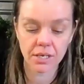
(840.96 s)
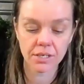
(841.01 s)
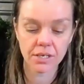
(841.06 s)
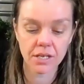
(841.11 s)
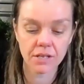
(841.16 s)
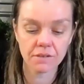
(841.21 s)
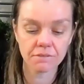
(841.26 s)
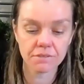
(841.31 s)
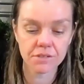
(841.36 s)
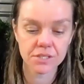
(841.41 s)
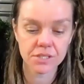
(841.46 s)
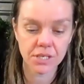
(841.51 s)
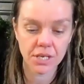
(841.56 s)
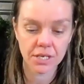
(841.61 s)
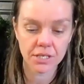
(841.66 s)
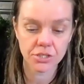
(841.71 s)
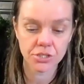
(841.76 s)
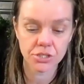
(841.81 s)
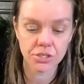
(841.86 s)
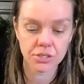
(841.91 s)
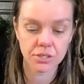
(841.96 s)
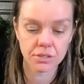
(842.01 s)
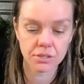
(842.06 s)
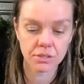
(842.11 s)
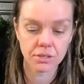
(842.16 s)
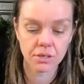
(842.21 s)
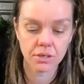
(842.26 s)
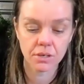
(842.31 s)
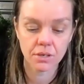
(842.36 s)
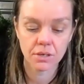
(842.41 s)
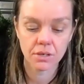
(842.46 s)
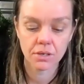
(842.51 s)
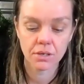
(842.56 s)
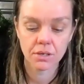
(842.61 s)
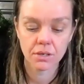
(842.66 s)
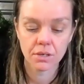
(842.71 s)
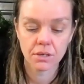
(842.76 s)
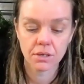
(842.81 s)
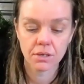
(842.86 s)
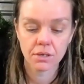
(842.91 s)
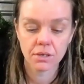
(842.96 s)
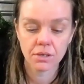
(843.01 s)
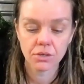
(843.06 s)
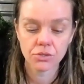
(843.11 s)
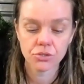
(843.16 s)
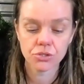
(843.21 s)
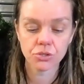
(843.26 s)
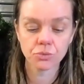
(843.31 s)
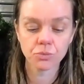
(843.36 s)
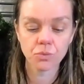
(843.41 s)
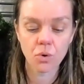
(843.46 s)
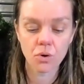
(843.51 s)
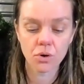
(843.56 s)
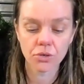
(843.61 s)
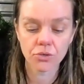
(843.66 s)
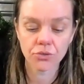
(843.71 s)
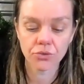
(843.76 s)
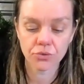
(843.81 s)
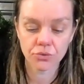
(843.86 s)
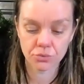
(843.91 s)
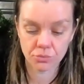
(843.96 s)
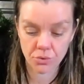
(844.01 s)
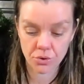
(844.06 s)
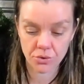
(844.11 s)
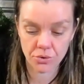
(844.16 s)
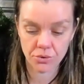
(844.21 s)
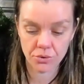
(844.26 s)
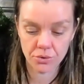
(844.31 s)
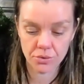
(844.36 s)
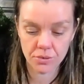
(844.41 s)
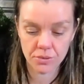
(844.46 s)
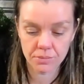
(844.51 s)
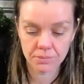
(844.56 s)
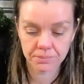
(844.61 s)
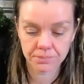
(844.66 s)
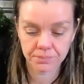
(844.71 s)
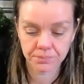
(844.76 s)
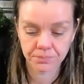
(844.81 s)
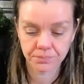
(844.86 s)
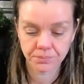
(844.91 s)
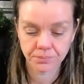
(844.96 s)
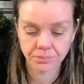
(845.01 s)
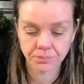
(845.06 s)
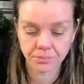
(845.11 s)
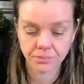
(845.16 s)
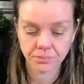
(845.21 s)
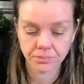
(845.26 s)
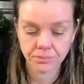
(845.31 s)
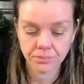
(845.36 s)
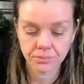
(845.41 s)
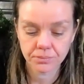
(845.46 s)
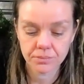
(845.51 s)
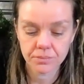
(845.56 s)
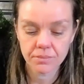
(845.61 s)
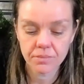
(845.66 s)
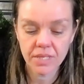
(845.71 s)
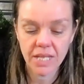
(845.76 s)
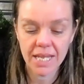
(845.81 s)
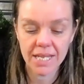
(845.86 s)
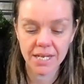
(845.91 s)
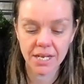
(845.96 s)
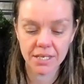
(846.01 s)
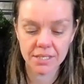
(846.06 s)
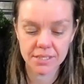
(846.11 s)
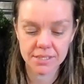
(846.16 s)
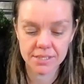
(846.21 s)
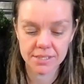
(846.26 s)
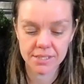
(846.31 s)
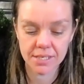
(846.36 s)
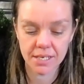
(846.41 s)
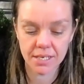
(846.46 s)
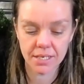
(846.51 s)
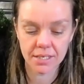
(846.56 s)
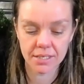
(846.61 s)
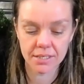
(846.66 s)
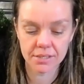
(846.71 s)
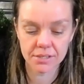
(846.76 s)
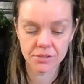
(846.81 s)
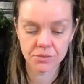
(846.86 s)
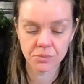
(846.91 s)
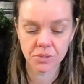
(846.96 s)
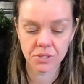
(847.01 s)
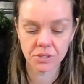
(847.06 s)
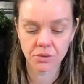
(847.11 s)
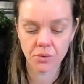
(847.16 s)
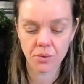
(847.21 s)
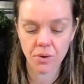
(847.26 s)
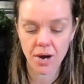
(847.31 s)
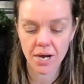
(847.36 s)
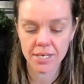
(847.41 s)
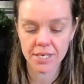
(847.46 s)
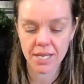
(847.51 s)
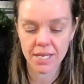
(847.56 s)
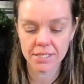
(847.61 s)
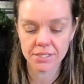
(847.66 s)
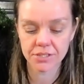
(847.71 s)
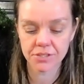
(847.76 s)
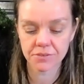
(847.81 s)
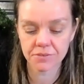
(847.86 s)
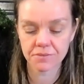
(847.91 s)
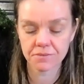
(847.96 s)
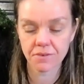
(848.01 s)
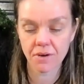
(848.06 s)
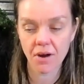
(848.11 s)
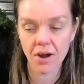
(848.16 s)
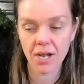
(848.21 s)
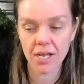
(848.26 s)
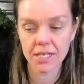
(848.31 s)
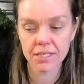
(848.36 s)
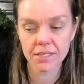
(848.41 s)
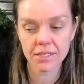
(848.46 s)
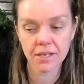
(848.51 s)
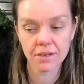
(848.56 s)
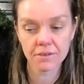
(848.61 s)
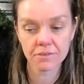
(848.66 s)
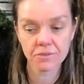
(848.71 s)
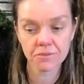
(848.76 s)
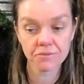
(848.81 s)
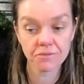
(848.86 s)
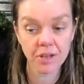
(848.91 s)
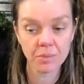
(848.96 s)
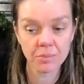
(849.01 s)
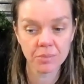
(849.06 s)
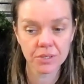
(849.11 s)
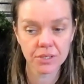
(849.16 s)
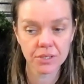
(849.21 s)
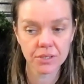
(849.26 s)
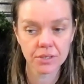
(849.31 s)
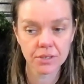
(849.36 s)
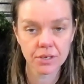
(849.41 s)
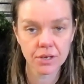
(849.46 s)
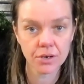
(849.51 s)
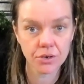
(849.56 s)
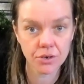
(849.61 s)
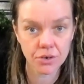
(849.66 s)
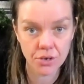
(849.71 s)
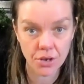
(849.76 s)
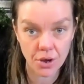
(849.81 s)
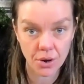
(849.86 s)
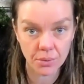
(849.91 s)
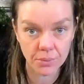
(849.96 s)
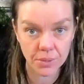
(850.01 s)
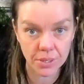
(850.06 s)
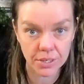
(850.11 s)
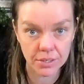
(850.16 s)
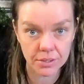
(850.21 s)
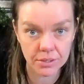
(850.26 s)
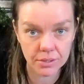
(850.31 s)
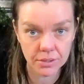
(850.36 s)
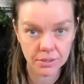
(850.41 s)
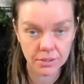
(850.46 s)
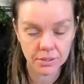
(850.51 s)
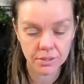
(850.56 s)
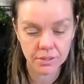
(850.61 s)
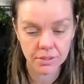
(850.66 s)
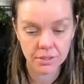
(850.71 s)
an invitation to walk through and understand with quite a divine feminine knowing